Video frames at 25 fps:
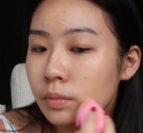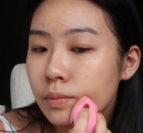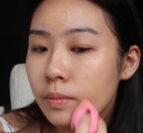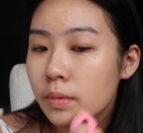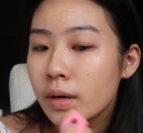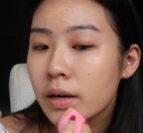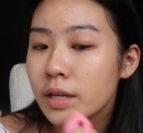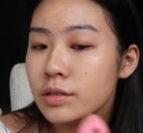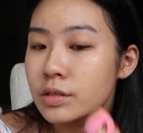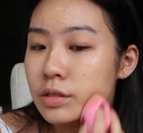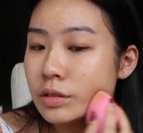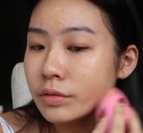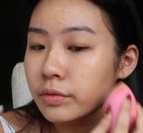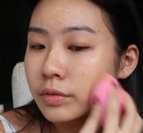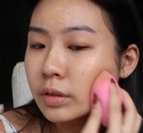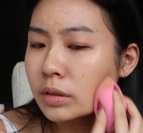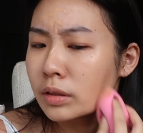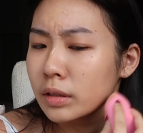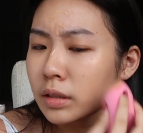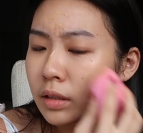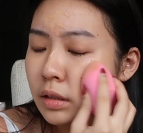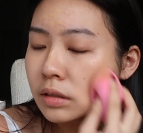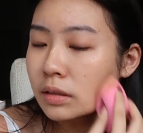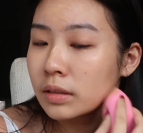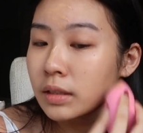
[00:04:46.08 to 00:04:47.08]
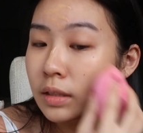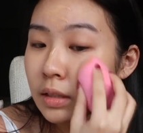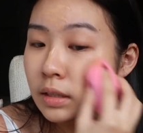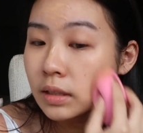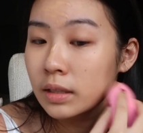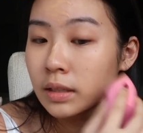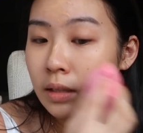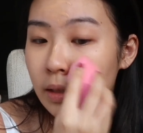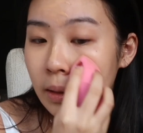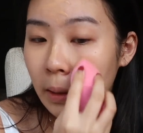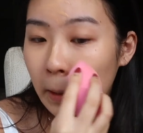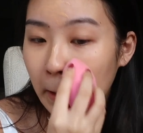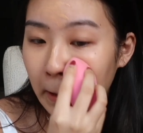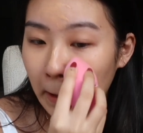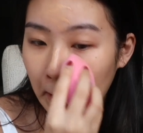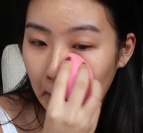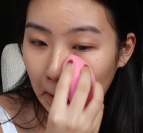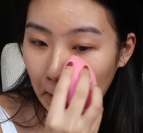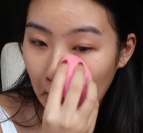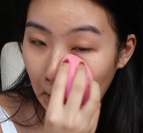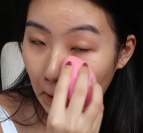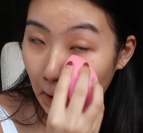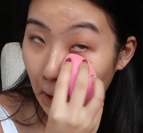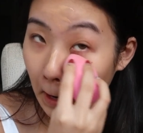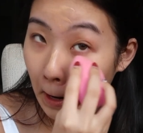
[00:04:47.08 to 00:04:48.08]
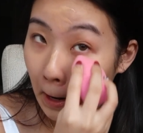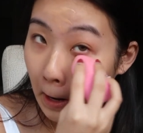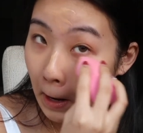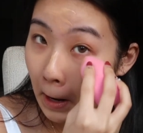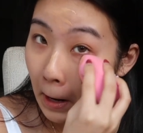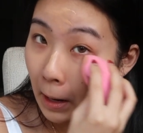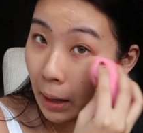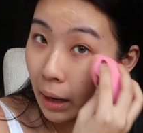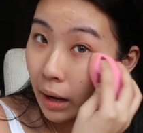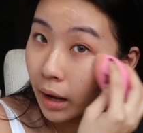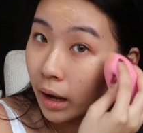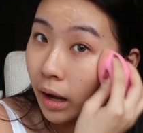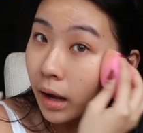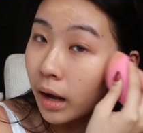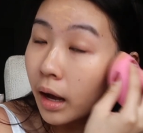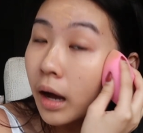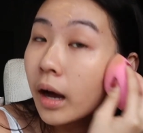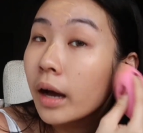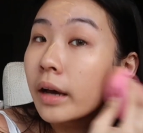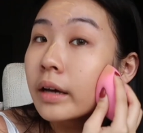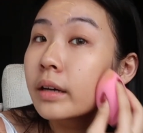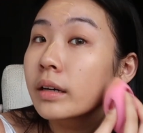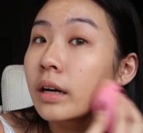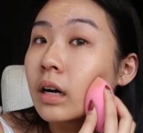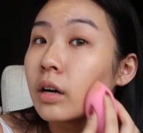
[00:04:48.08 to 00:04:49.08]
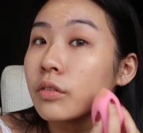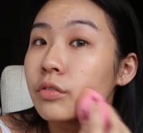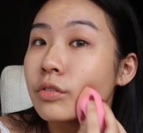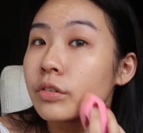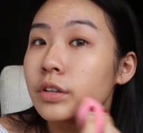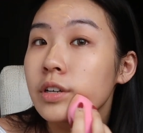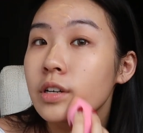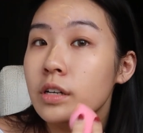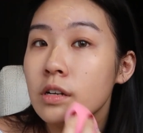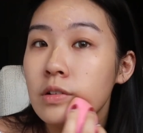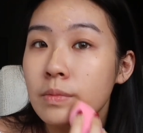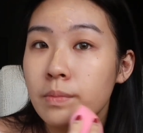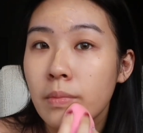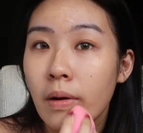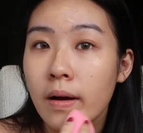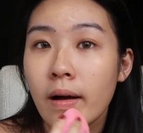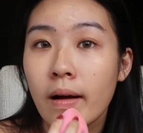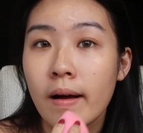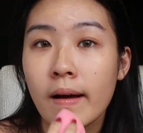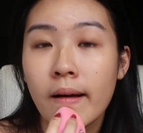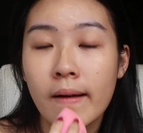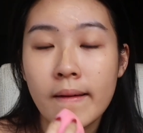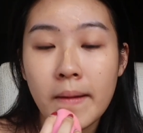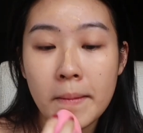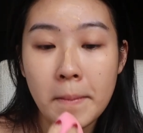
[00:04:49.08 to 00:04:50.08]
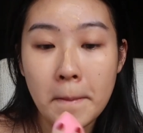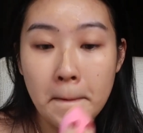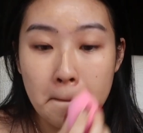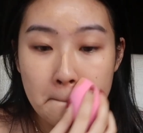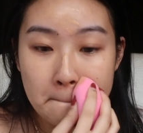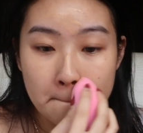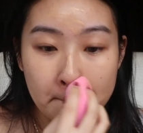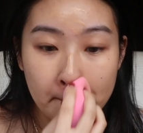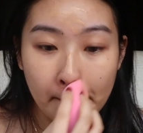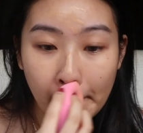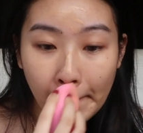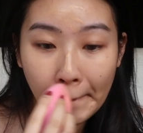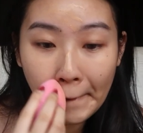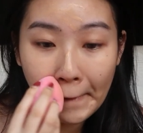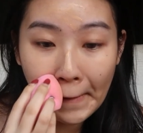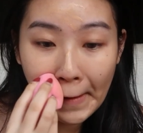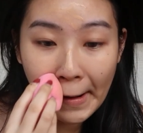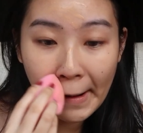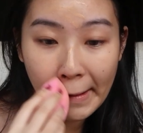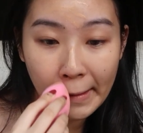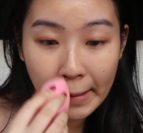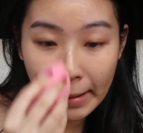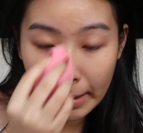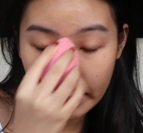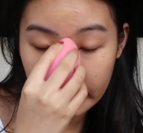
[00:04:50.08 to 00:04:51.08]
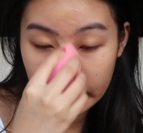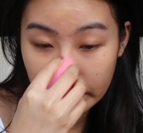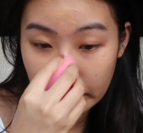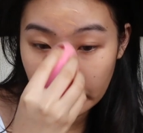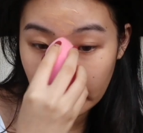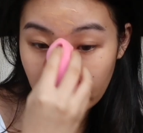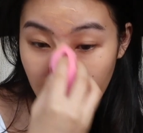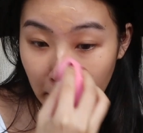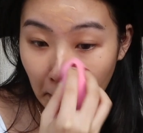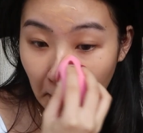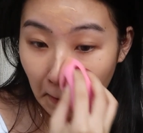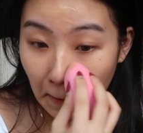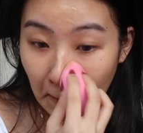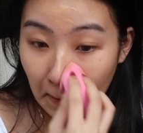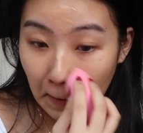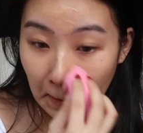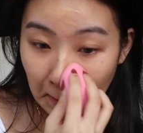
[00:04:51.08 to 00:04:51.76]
much of a like high coverage, but I like it.